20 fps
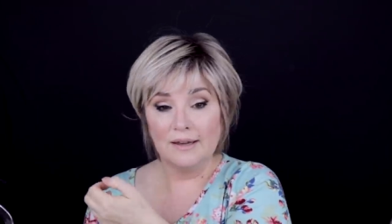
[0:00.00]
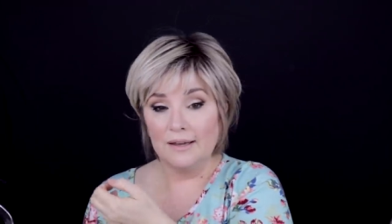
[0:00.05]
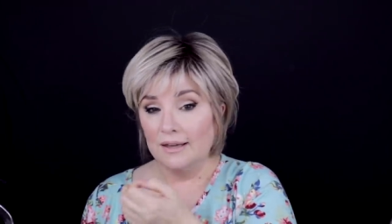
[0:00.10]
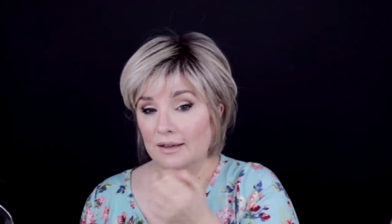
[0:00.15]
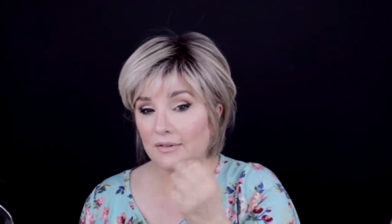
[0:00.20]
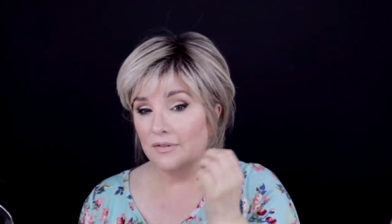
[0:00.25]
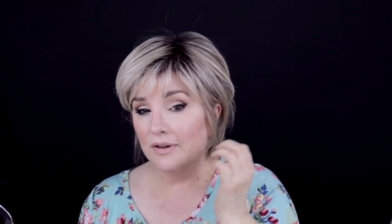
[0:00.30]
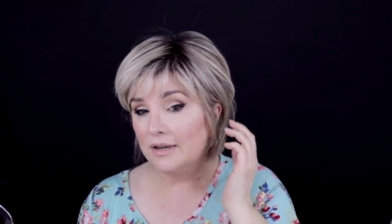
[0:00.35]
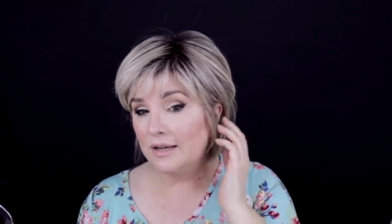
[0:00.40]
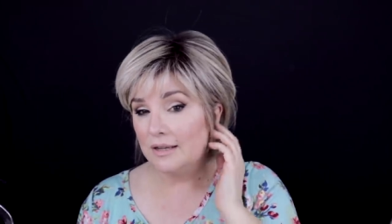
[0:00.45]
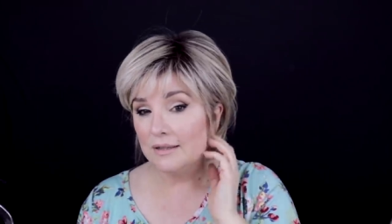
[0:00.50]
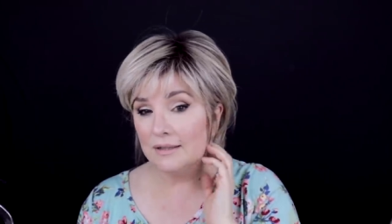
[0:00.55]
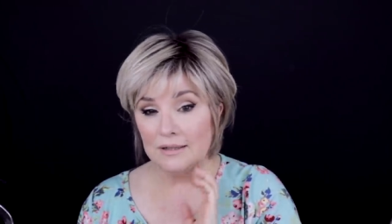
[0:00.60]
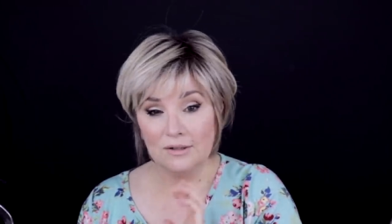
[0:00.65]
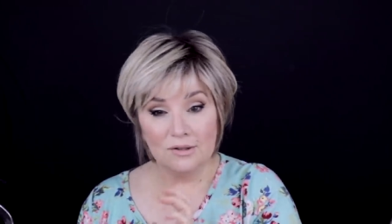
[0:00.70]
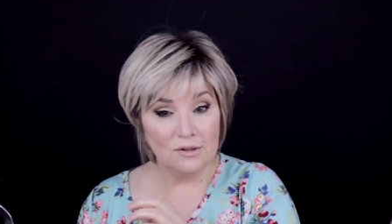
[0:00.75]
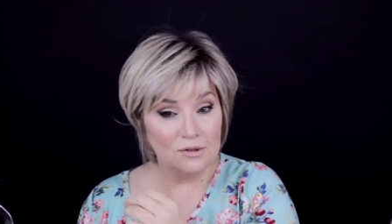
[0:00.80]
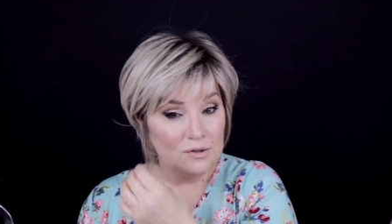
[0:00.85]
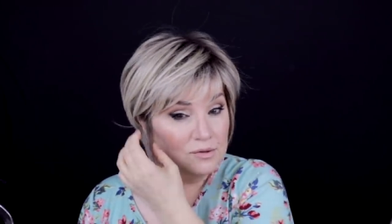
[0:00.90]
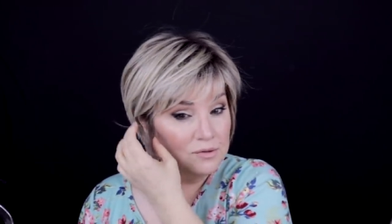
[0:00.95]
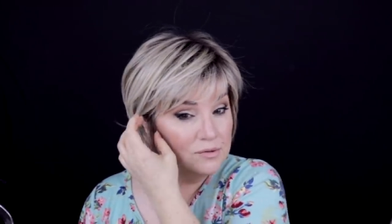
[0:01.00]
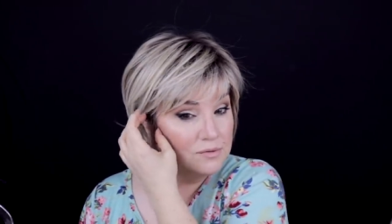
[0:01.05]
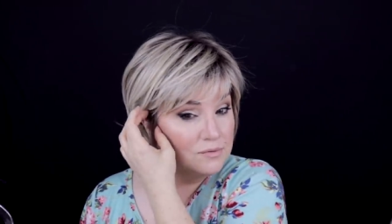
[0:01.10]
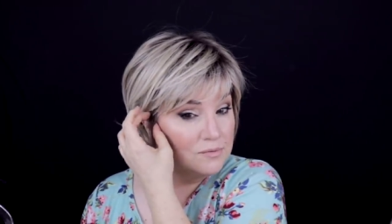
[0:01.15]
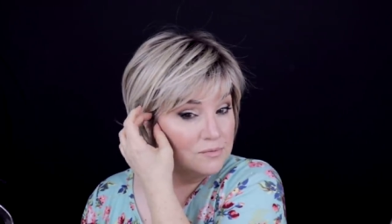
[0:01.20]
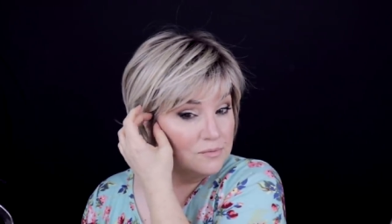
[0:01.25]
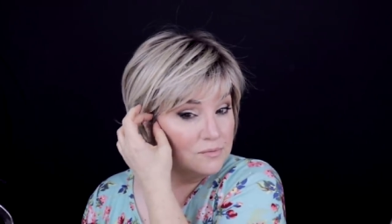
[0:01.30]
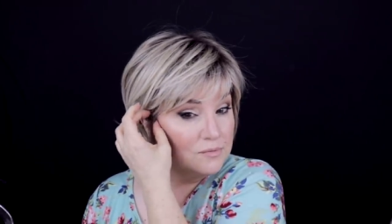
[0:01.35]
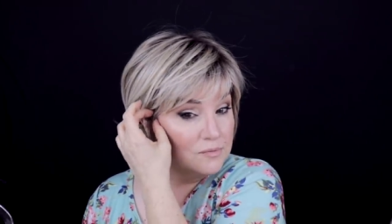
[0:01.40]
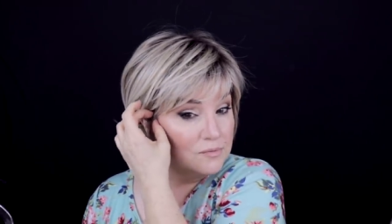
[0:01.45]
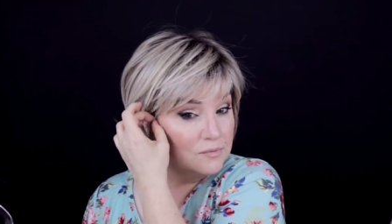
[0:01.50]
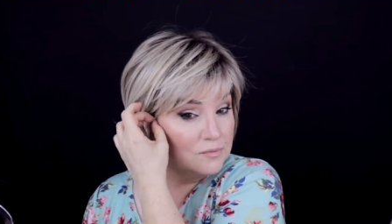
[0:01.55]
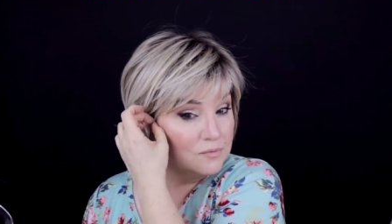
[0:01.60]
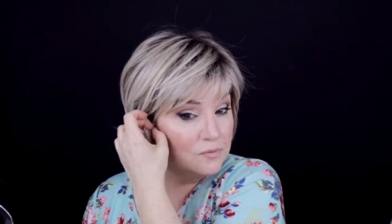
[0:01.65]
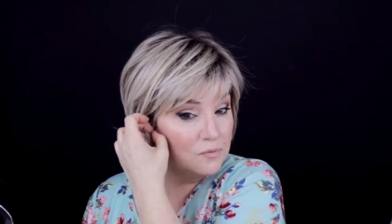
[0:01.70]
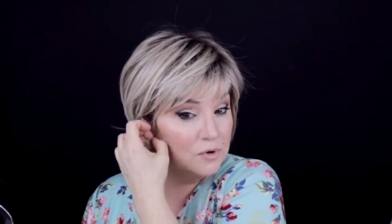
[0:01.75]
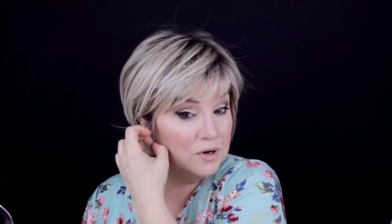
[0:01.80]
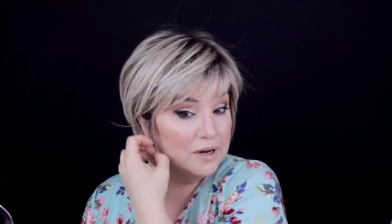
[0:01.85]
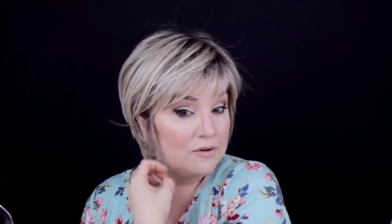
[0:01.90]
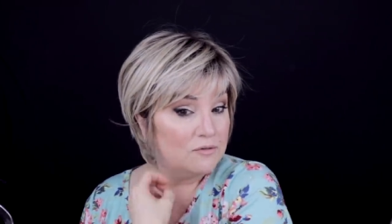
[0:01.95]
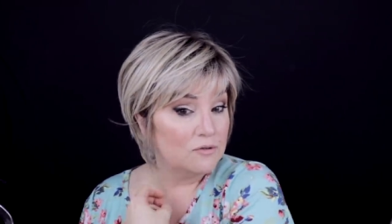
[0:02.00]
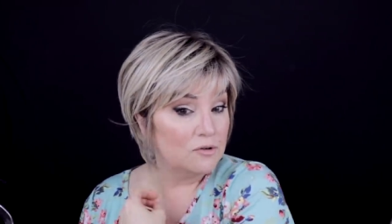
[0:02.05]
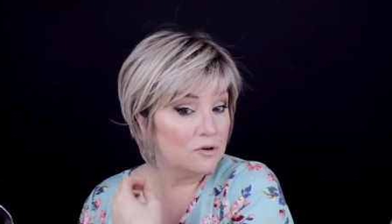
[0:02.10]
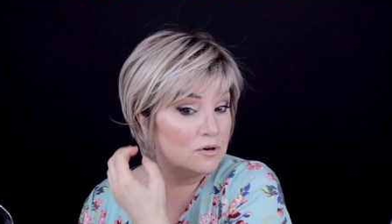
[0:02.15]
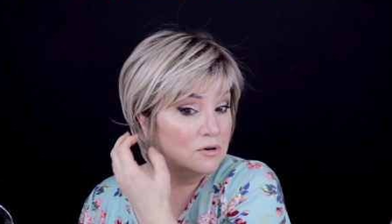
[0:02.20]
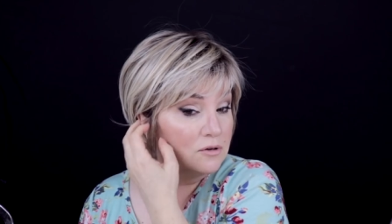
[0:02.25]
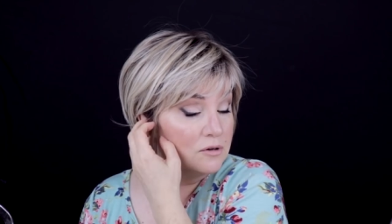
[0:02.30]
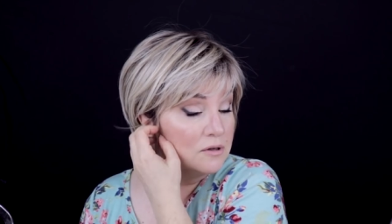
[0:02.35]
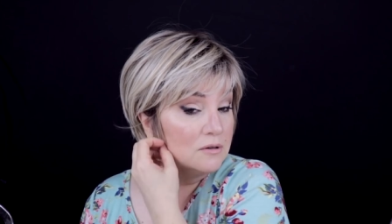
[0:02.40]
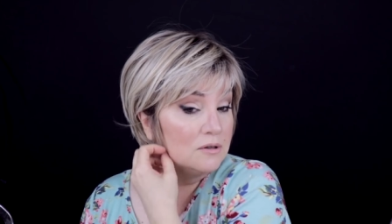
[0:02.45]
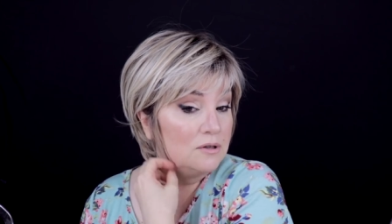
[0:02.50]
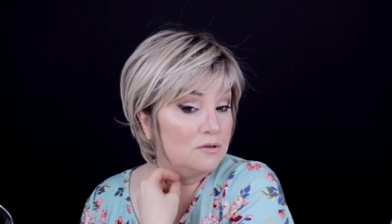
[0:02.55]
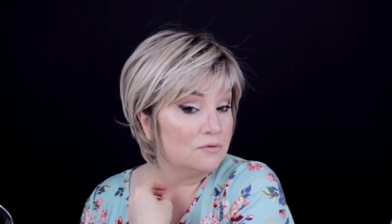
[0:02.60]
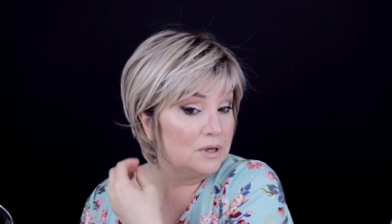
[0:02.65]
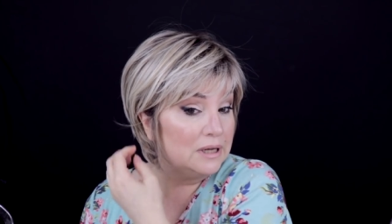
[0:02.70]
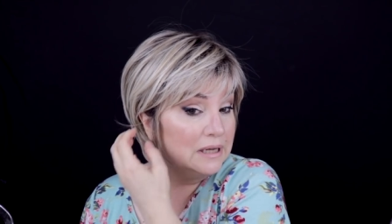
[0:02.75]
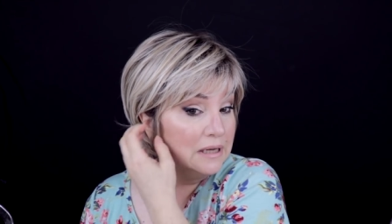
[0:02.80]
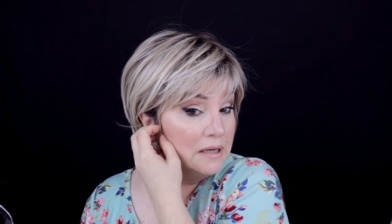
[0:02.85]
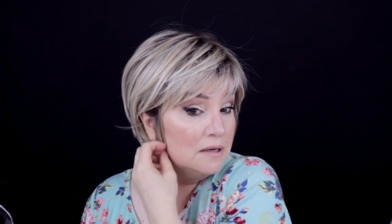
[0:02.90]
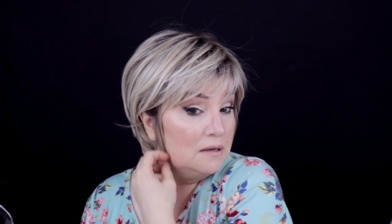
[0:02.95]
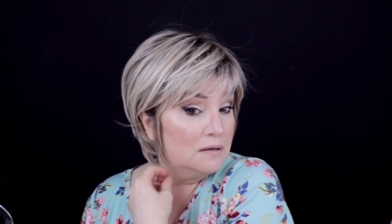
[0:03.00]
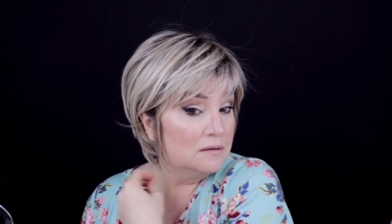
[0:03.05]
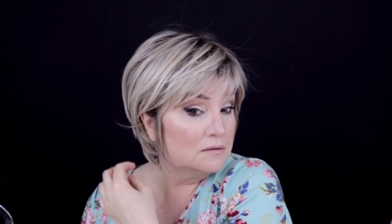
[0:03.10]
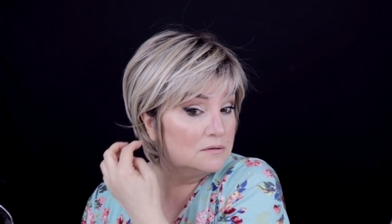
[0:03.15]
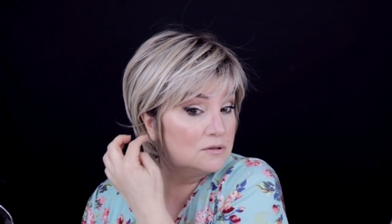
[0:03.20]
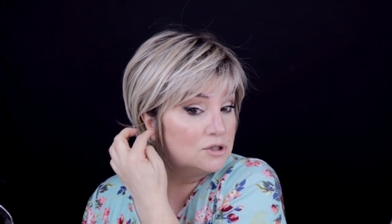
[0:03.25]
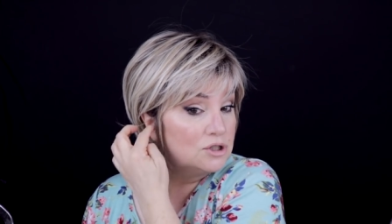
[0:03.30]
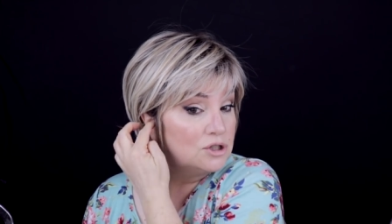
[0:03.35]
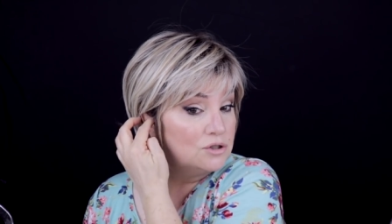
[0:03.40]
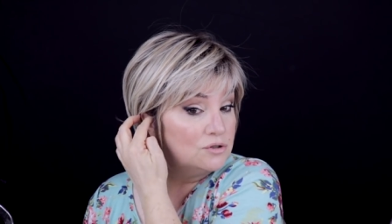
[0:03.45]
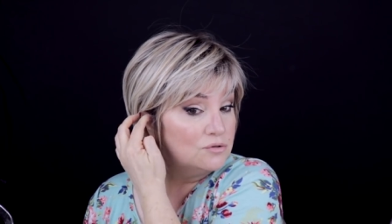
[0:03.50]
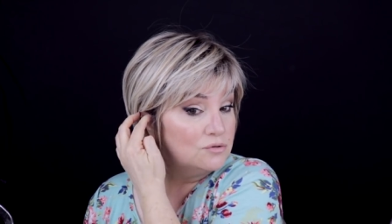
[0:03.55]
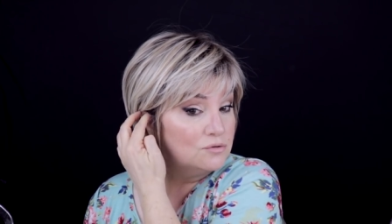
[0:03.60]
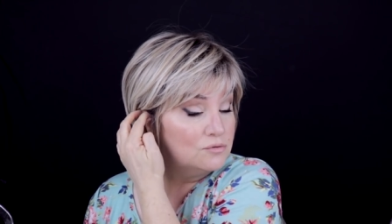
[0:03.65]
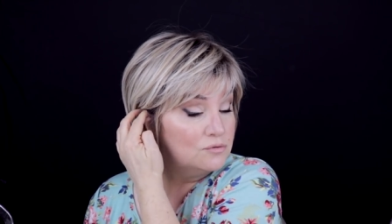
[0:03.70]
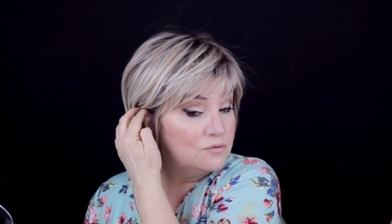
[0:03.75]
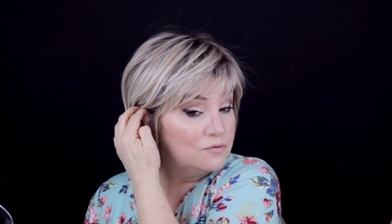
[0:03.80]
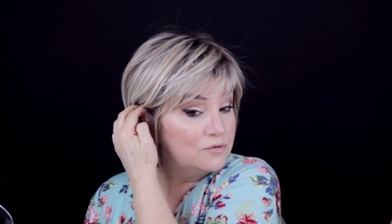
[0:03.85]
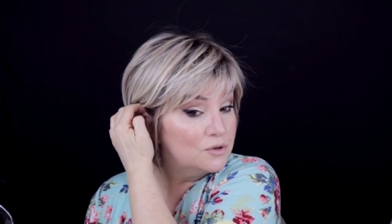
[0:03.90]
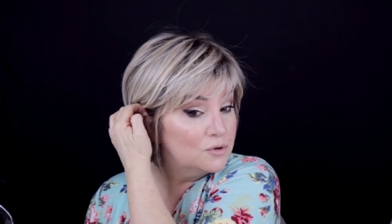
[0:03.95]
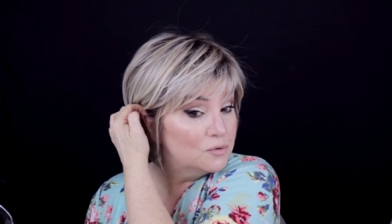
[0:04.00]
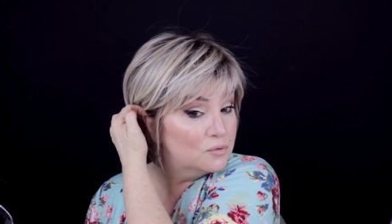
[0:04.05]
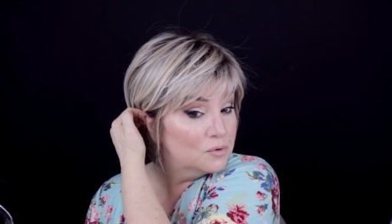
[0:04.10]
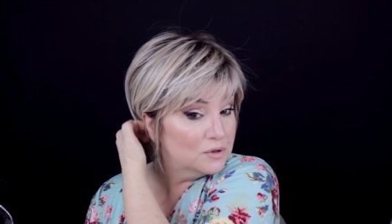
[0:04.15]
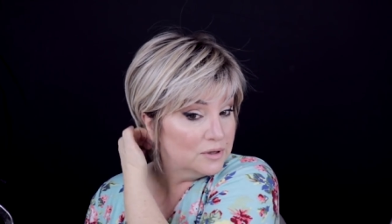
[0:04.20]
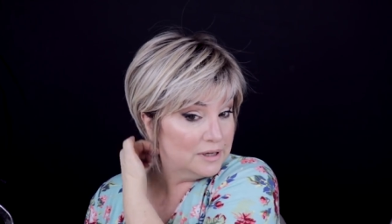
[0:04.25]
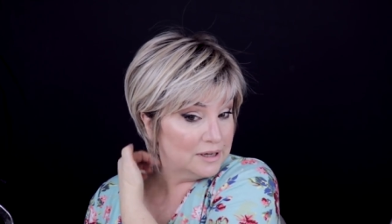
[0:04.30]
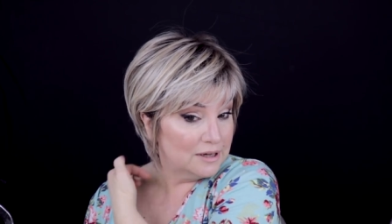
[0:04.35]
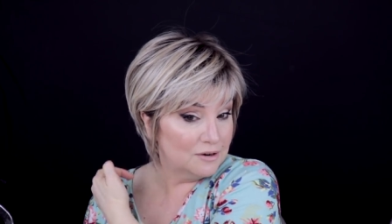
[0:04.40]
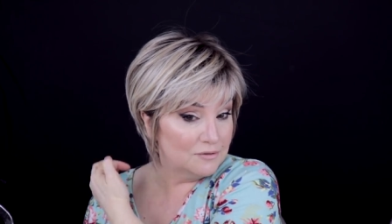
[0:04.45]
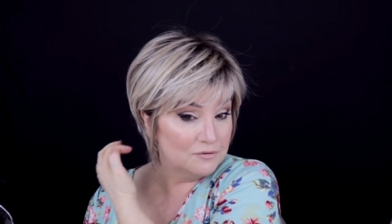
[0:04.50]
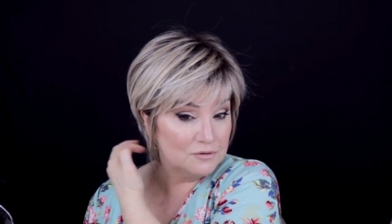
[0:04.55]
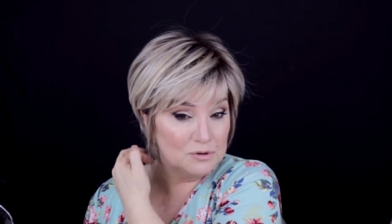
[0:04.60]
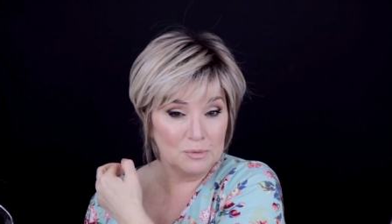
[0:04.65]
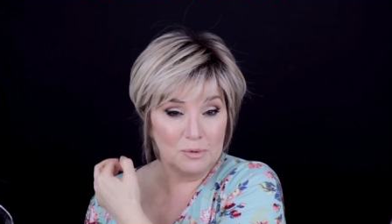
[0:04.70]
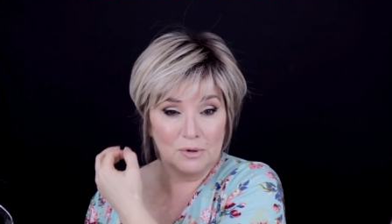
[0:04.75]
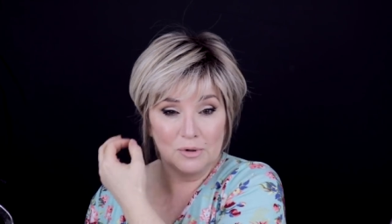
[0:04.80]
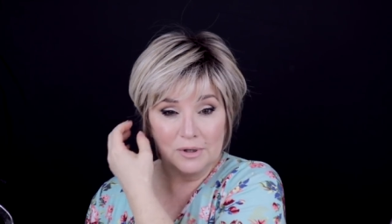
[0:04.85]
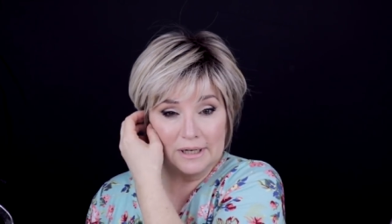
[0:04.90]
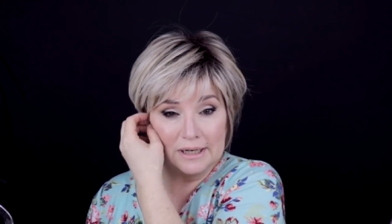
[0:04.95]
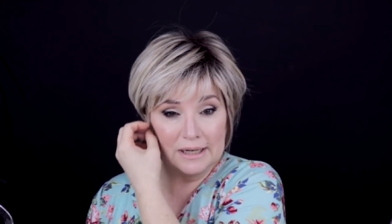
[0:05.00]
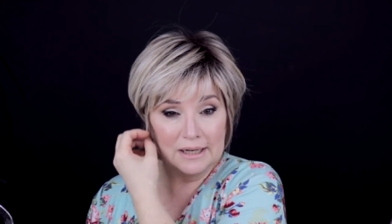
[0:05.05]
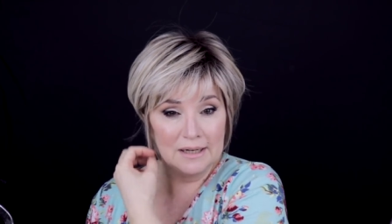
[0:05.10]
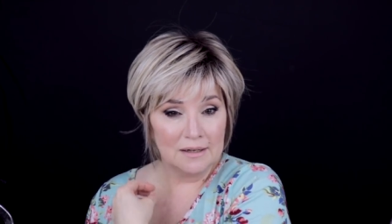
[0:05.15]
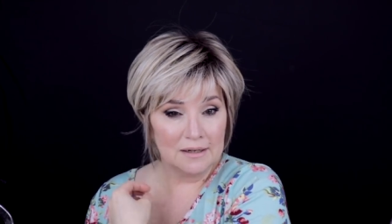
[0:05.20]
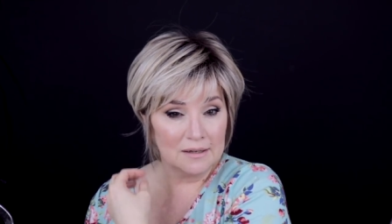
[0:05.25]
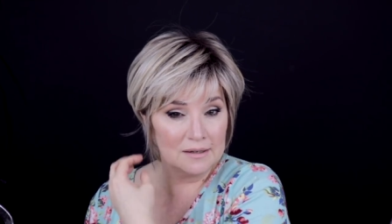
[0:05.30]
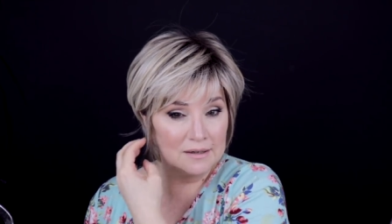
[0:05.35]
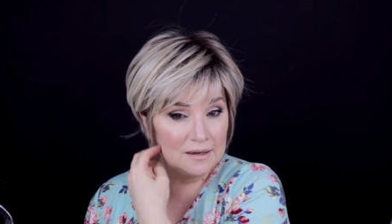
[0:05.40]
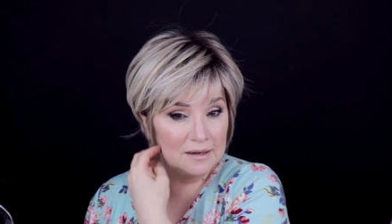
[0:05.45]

give it a little whatever you need to feel really comfortable in it.